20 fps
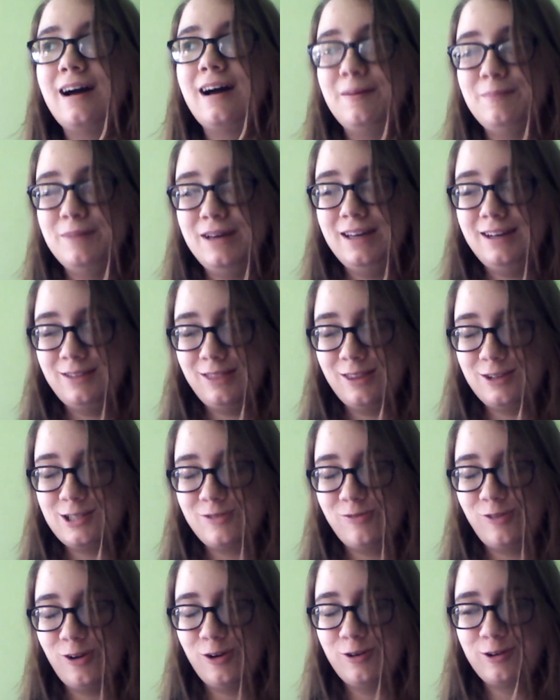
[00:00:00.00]
I made
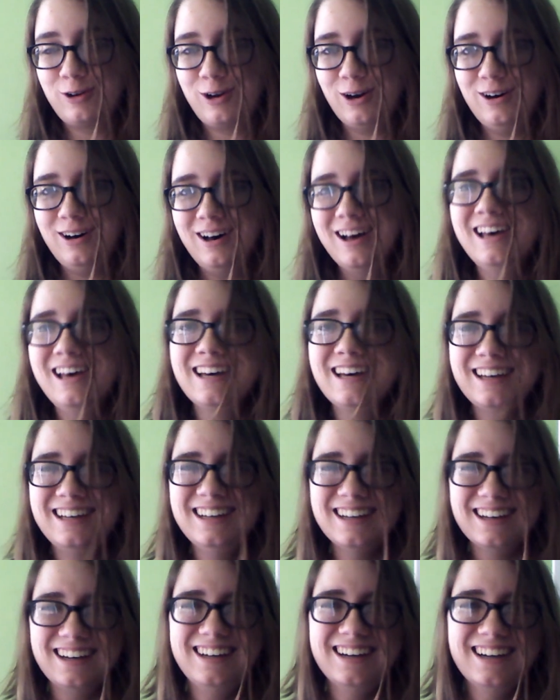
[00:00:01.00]
this phone call
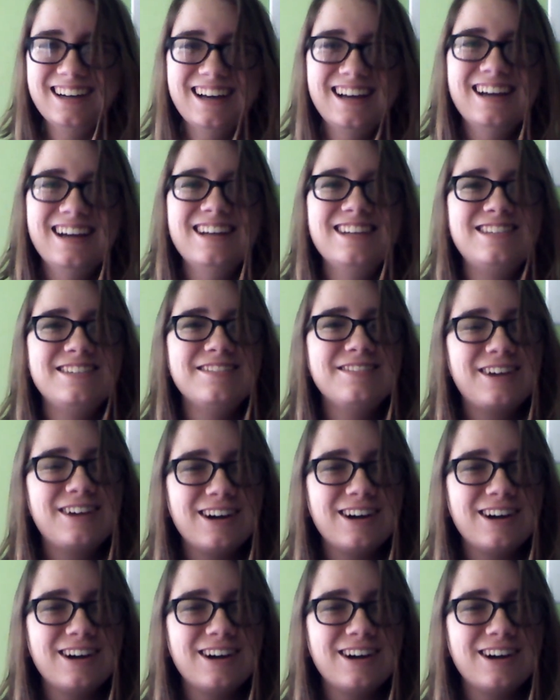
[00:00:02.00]
to